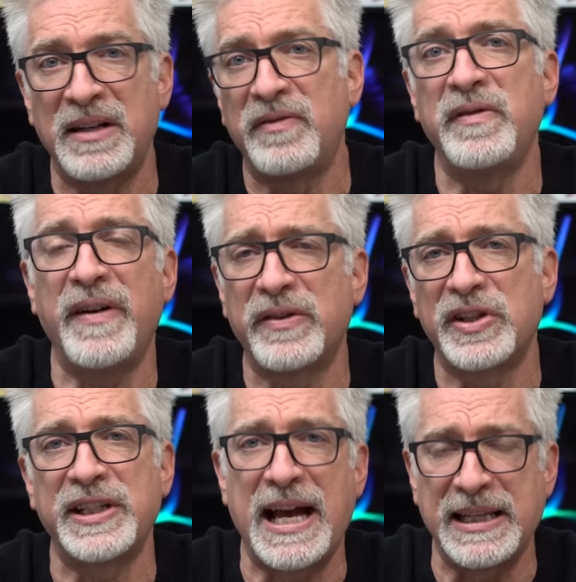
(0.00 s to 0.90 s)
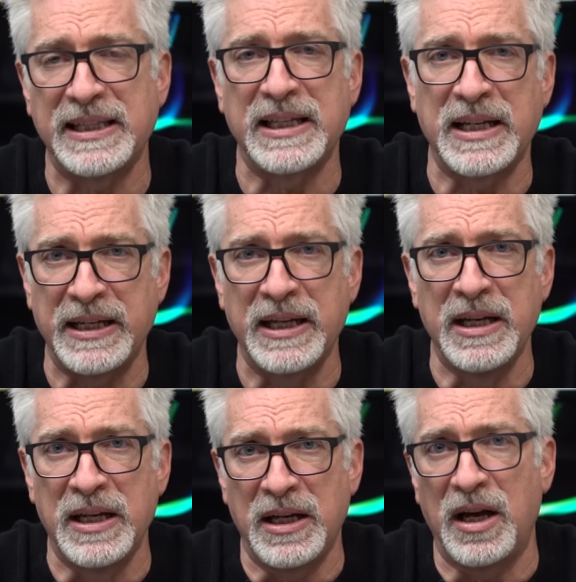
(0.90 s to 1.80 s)
And if you've ever sat inside
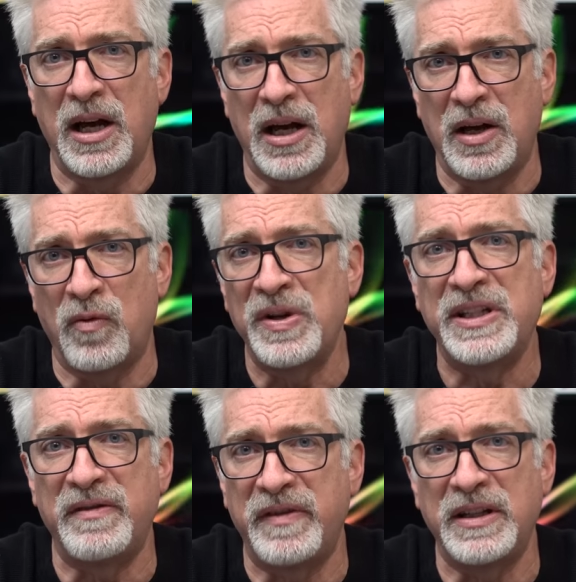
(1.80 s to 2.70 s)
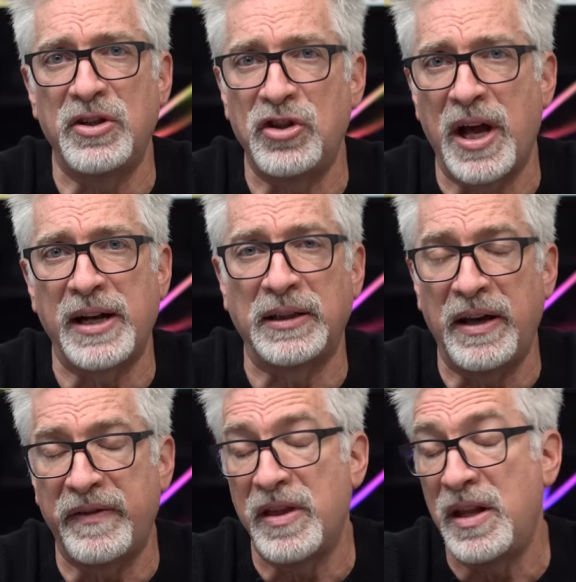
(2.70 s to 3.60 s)
a recent vintage 911,